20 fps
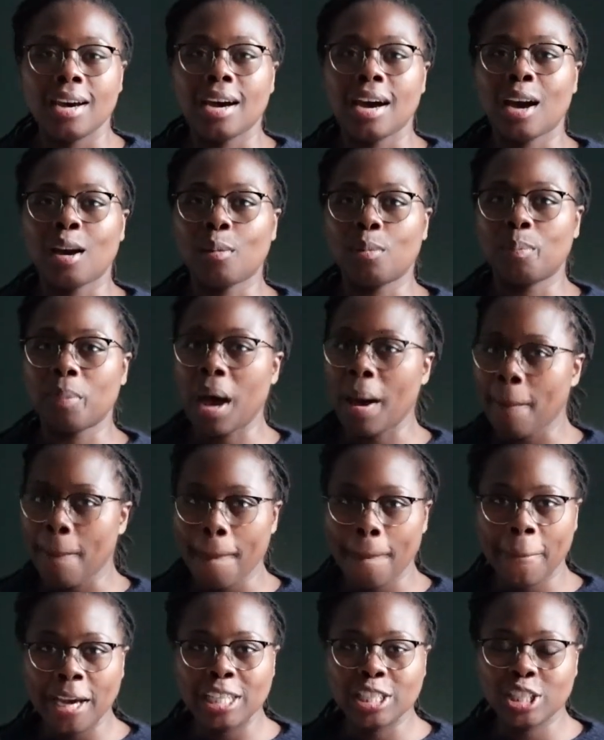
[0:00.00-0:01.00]
I'll pop a
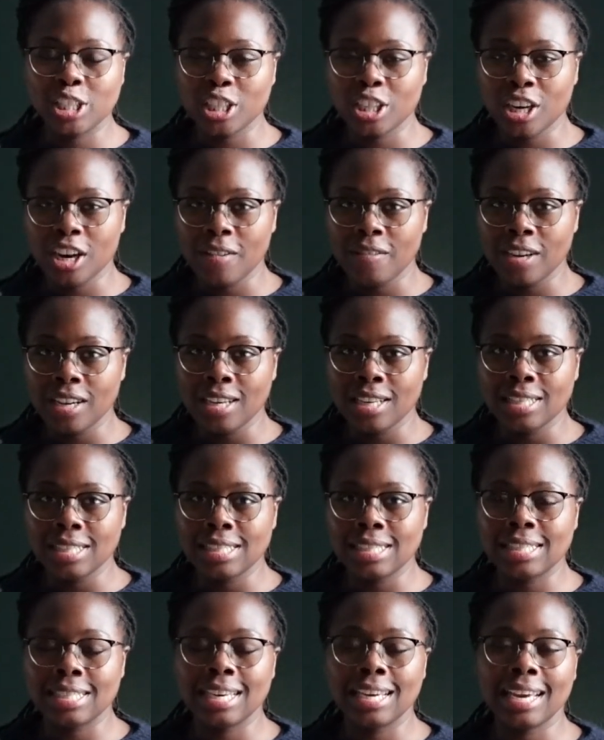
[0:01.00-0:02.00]
picture of
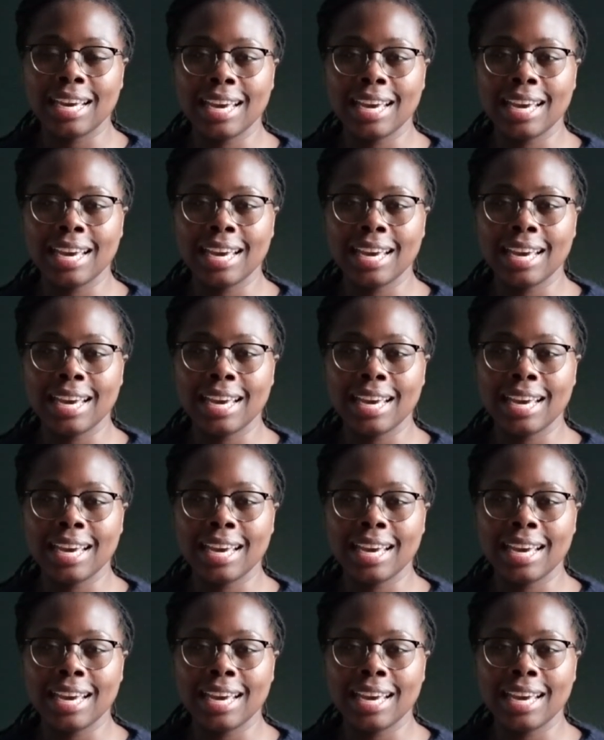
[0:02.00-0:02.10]
it,